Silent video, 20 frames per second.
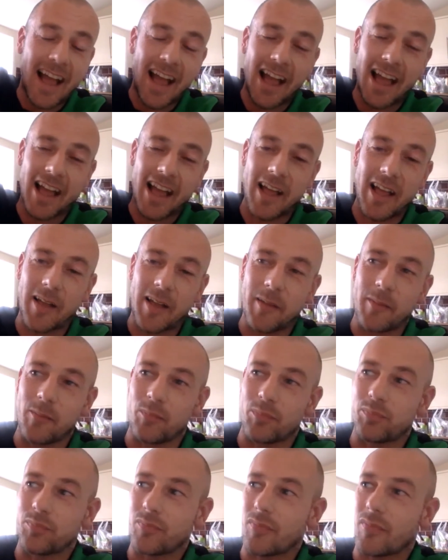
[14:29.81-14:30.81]

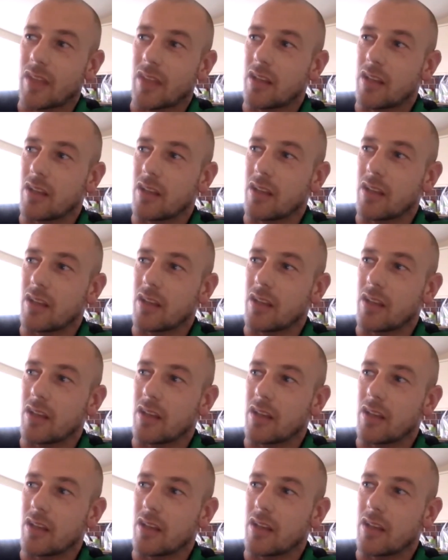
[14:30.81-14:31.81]
Leg
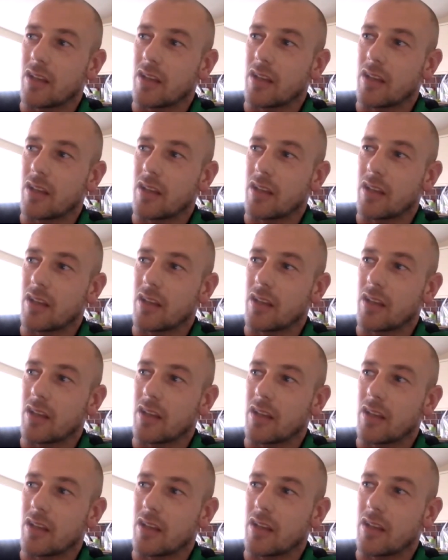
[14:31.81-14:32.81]
work.
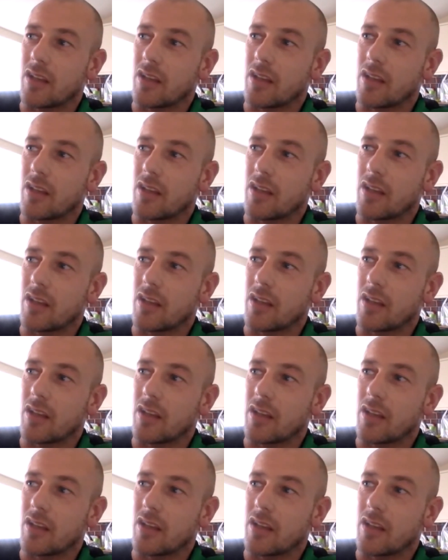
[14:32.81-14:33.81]

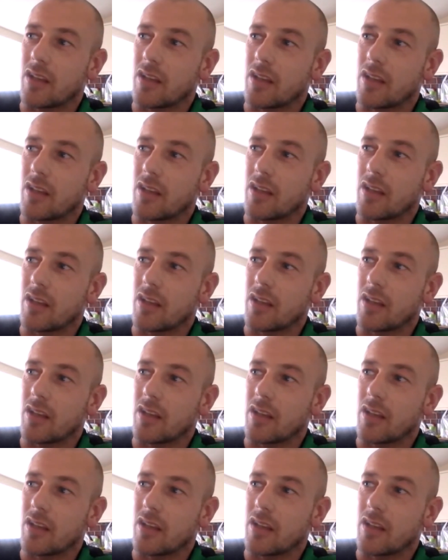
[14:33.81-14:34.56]
It's true, I've seen it.